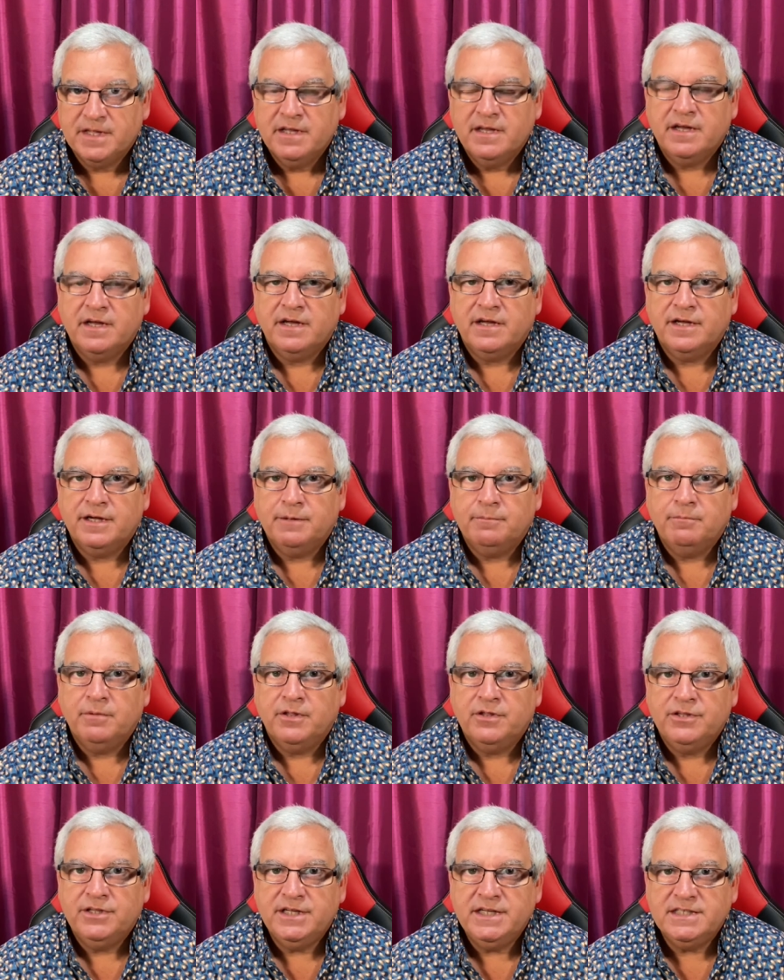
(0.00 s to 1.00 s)

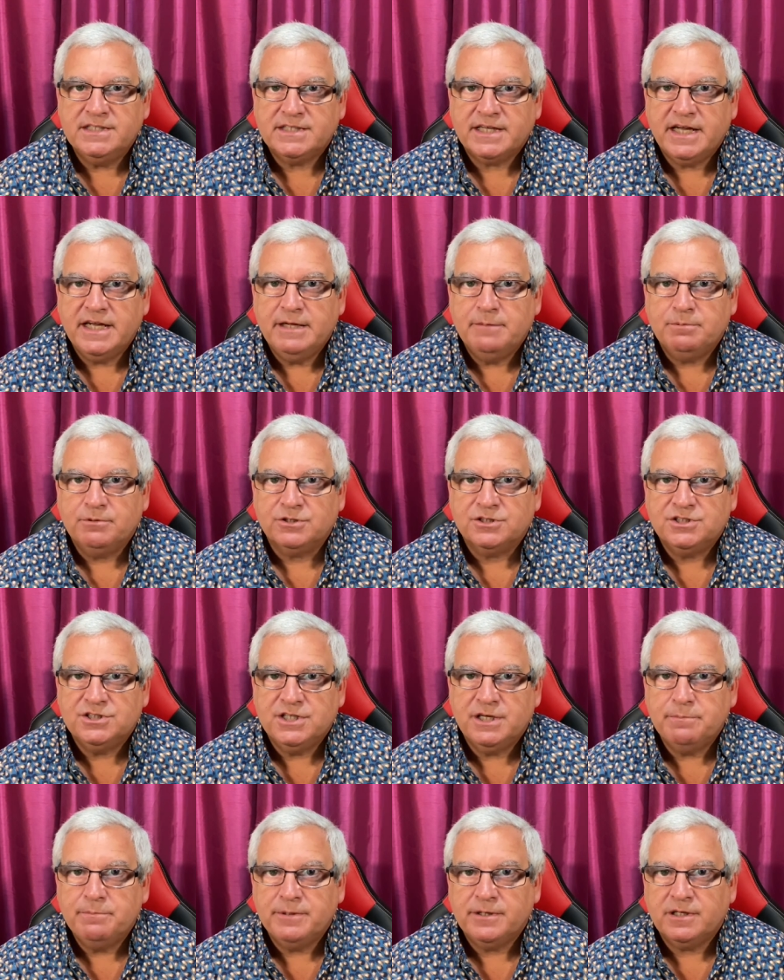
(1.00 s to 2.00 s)
These cables
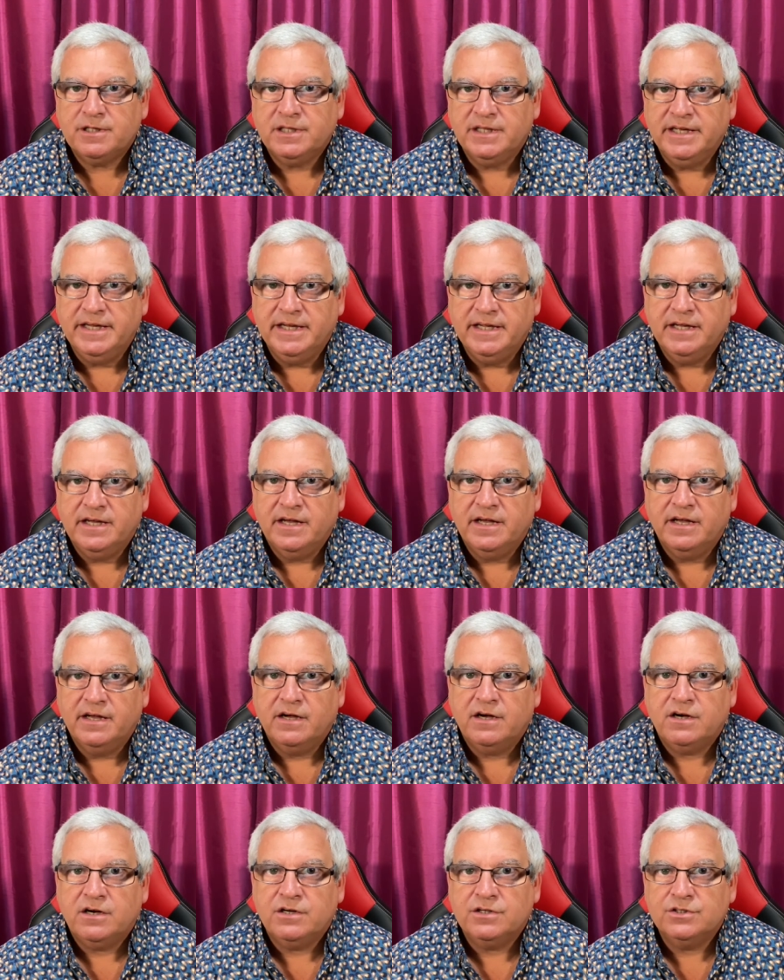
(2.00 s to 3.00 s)
typically
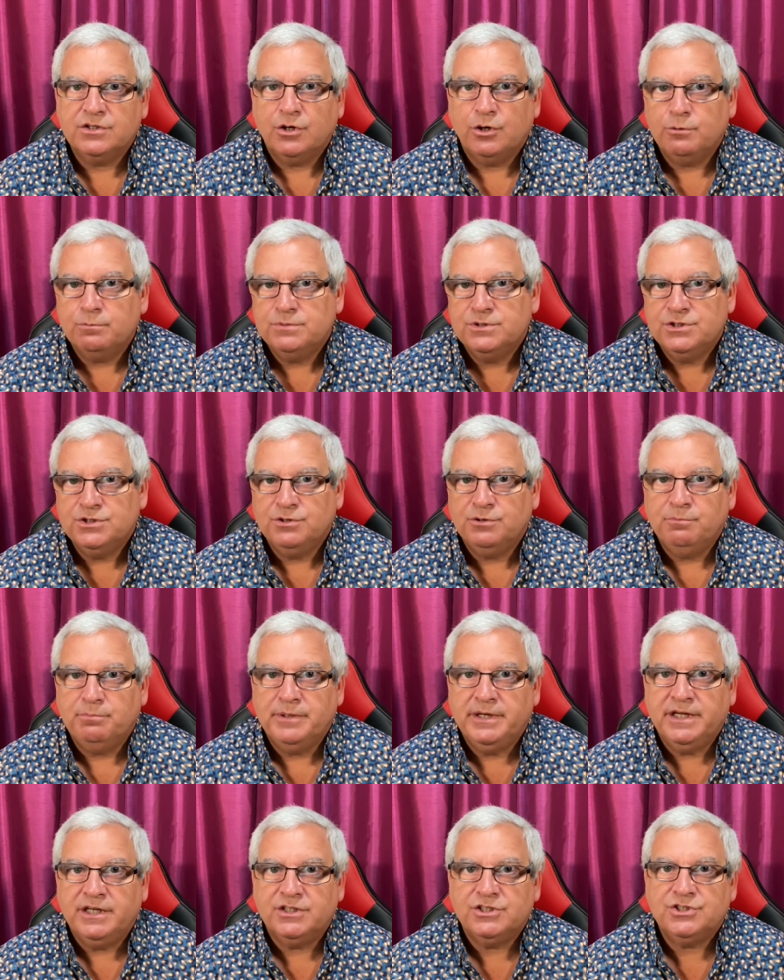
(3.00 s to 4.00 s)
aren't up to
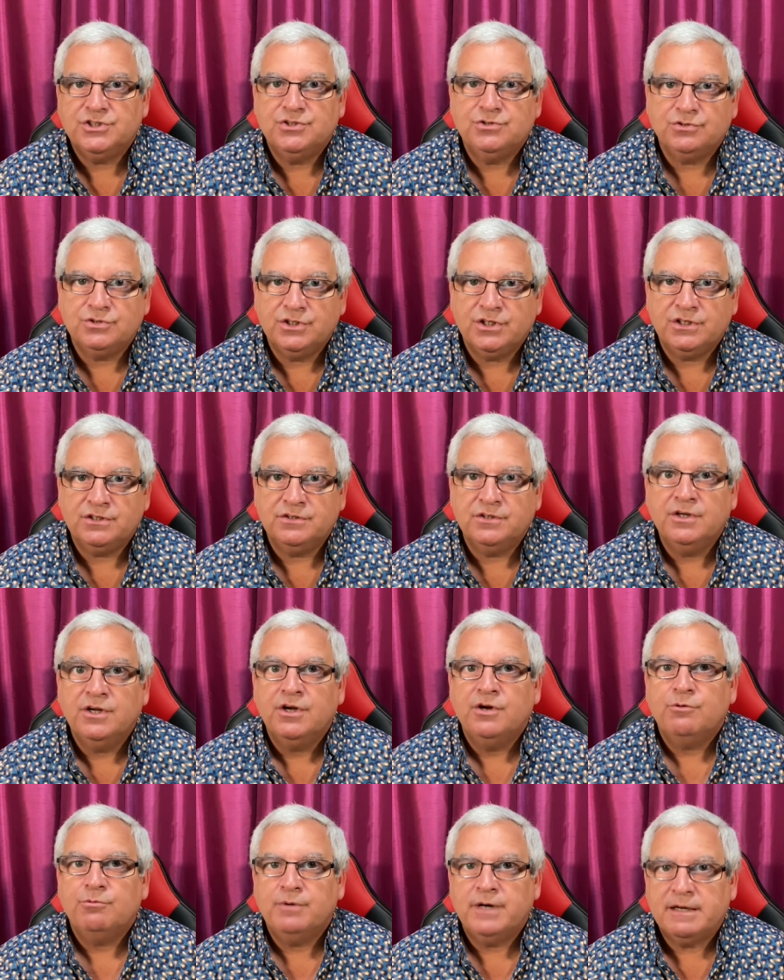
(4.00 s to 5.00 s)
being stood on,
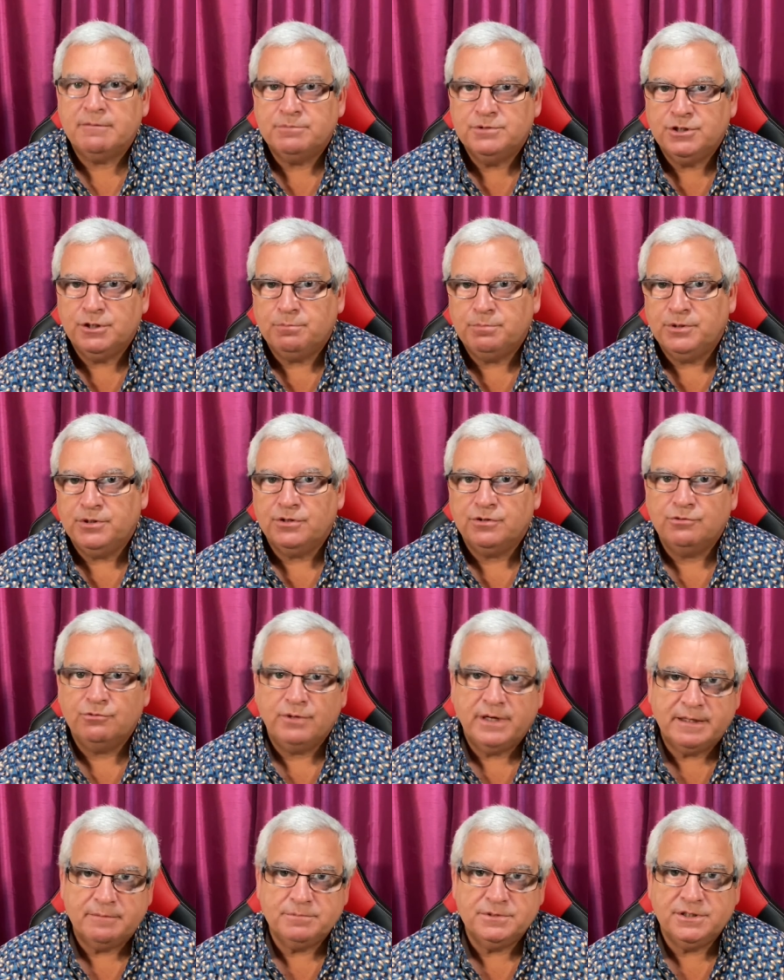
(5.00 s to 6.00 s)
wrapped up and
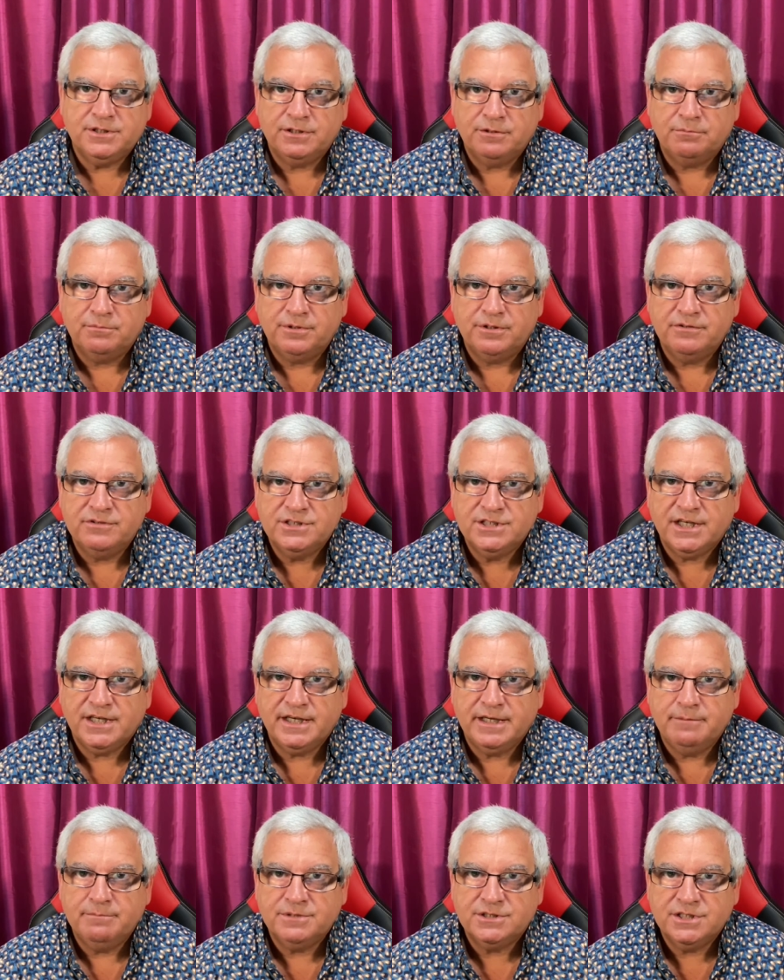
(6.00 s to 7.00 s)
unwrapped a number of
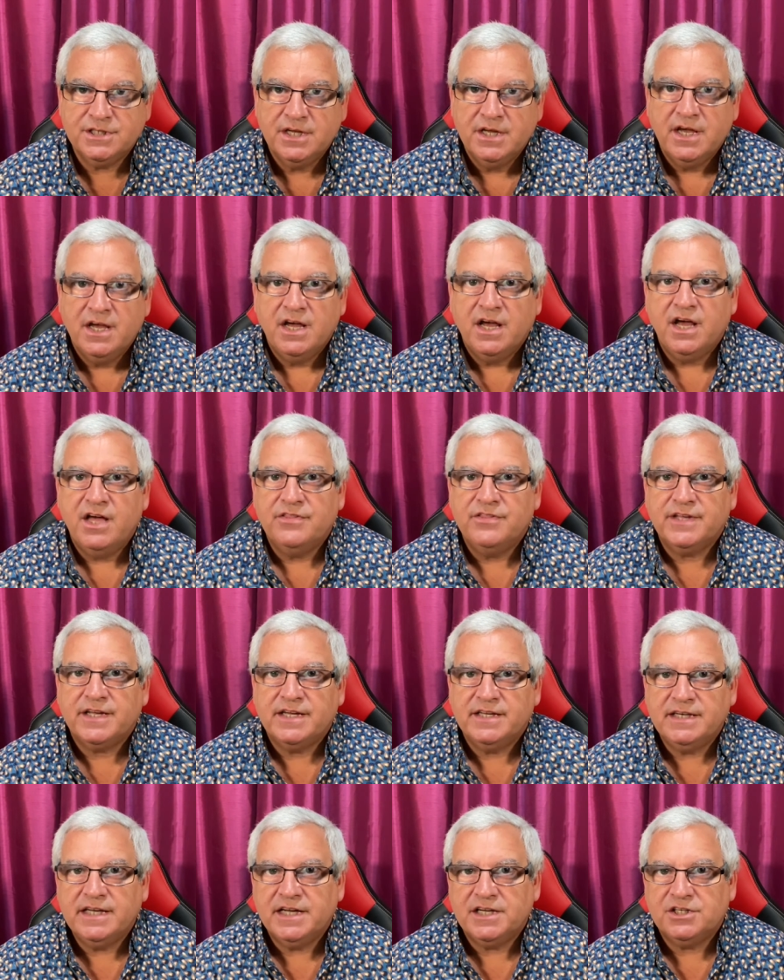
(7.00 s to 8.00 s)
times. The
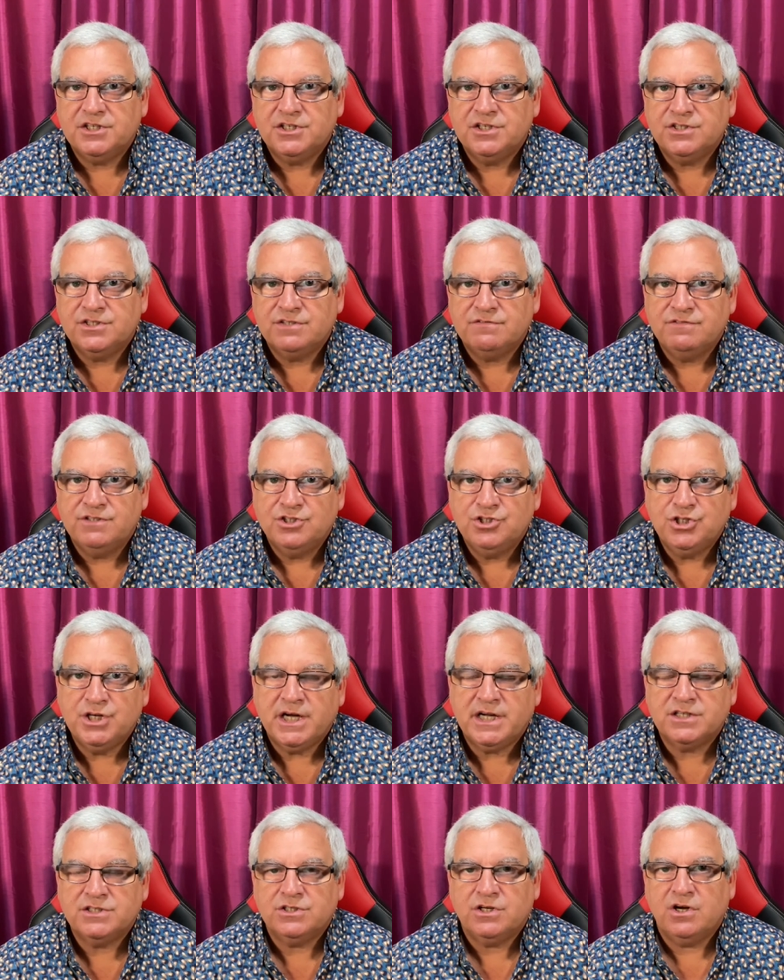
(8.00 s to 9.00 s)
connections of the
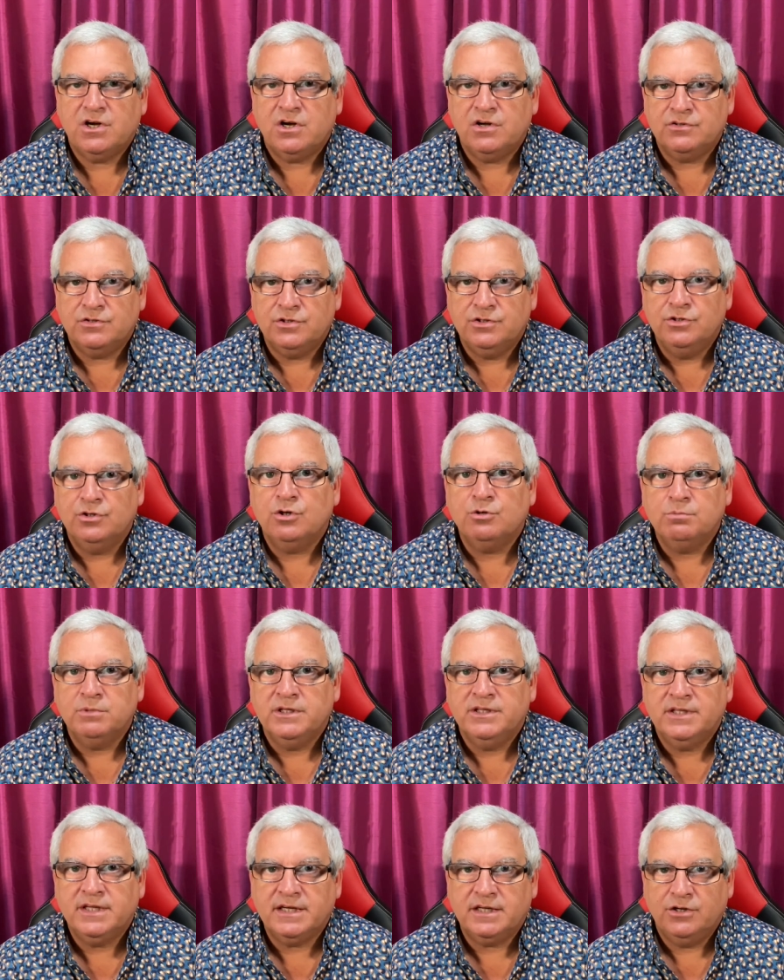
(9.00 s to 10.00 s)
jacks aren't
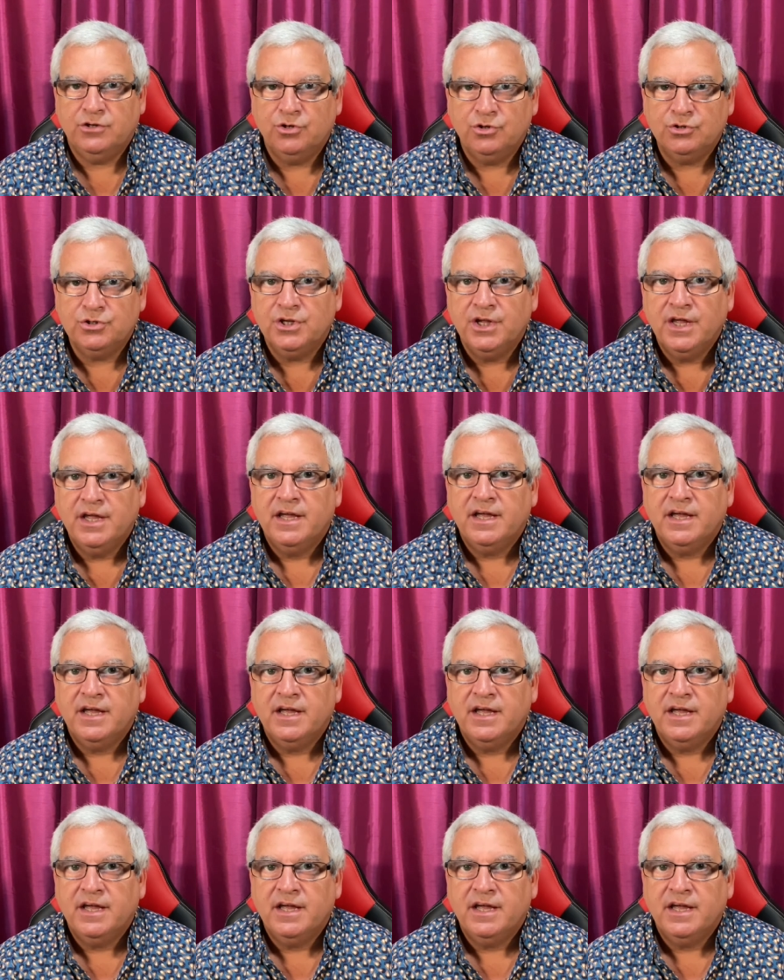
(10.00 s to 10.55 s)
normally that good.